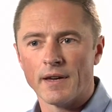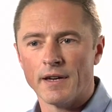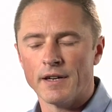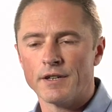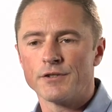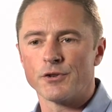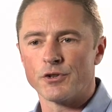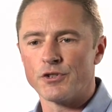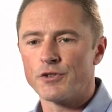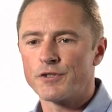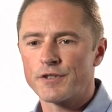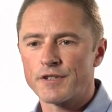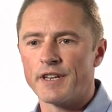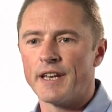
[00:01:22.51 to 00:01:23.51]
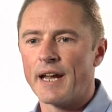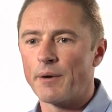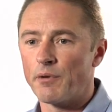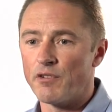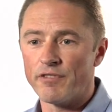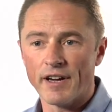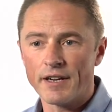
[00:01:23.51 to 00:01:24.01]
Uh, so users can now
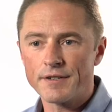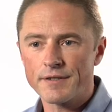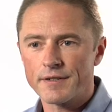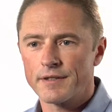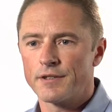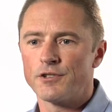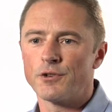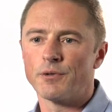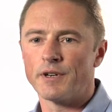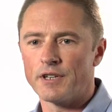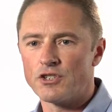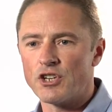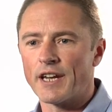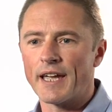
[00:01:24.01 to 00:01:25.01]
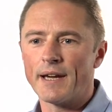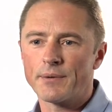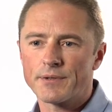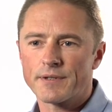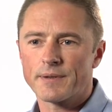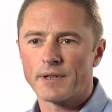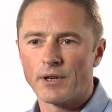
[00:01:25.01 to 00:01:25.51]
revise during a
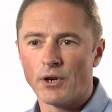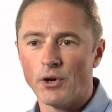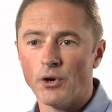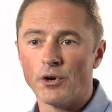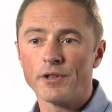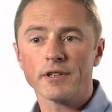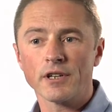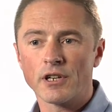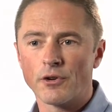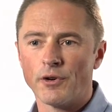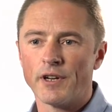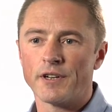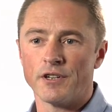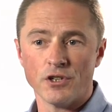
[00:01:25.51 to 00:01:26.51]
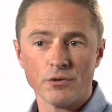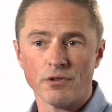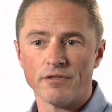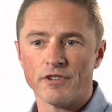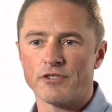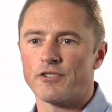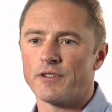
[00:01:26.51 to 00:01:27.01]
checkout or they can create a new
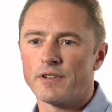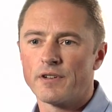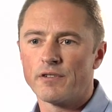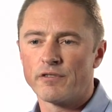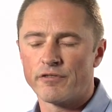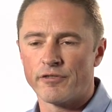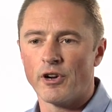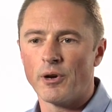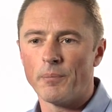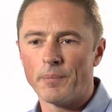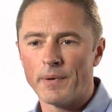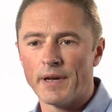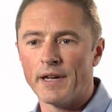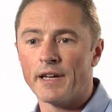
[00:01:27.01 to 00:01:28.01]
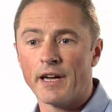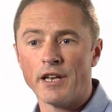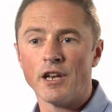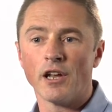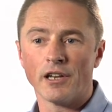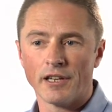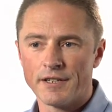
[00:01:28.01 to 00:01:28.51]
revision from uh, a
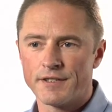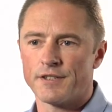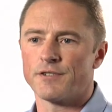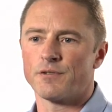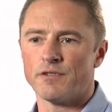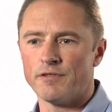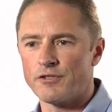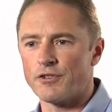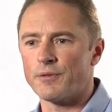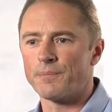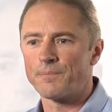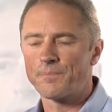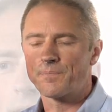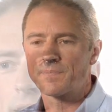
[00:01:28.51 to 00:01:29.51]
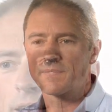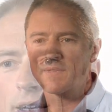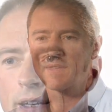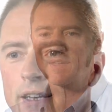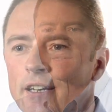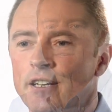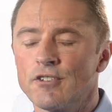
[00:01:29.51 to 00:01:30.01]
non-latest revision.
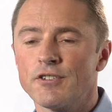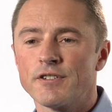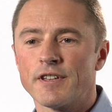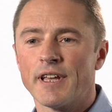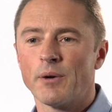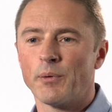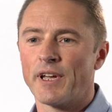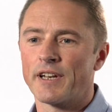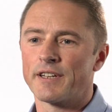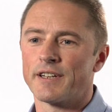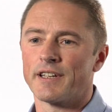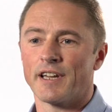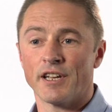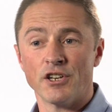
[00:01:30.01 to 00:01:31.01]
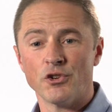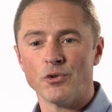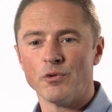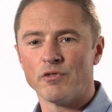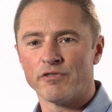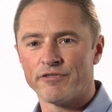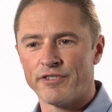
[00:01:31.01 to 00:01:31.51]
In addition to that, we added a, a
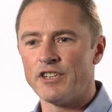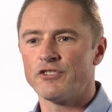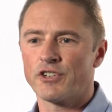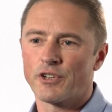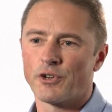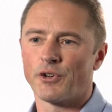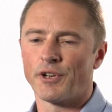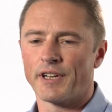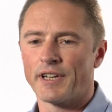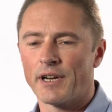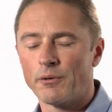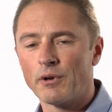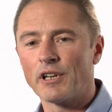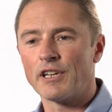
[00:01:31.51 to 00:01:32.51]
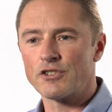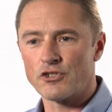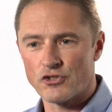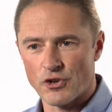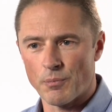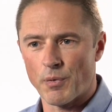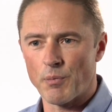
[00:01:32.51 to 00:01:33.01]
new feature called a, a
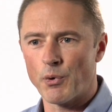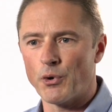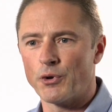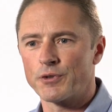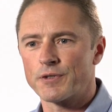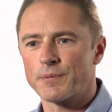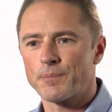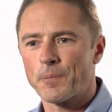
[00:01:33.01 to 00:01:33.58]
relationship report.